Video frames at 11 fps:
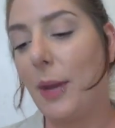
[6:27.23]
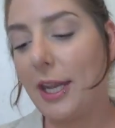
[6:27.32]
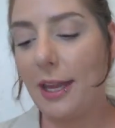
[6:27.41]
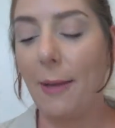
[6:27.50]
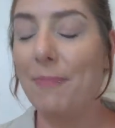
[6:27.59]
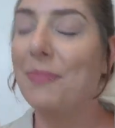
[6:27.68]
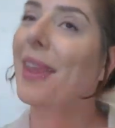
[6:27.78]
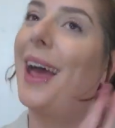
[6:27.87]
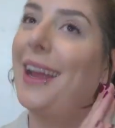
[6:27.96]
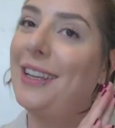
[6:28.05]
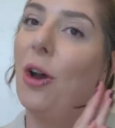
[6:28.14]
But um,
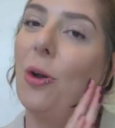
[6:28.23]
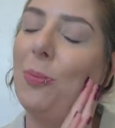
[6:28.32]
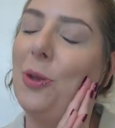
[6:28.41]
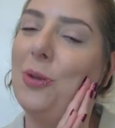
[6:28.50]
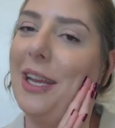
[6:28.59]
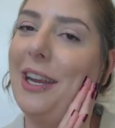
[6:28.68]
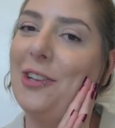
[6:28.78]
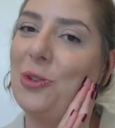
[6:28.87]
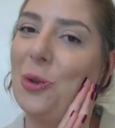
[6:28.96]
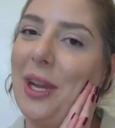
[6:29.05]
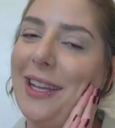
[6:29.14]
I hope you did
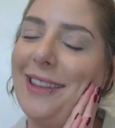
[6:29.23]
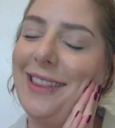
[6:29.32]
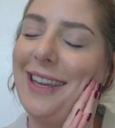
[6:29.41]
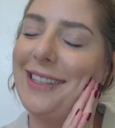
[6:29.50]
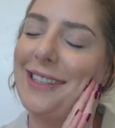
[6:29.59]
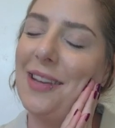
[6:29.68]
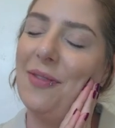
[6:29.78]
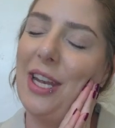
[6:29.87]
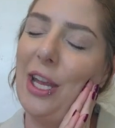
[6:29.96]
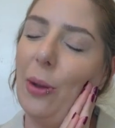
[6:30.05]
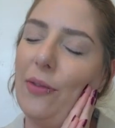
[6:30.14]
enjoy this
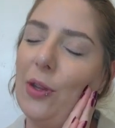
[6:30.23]
video.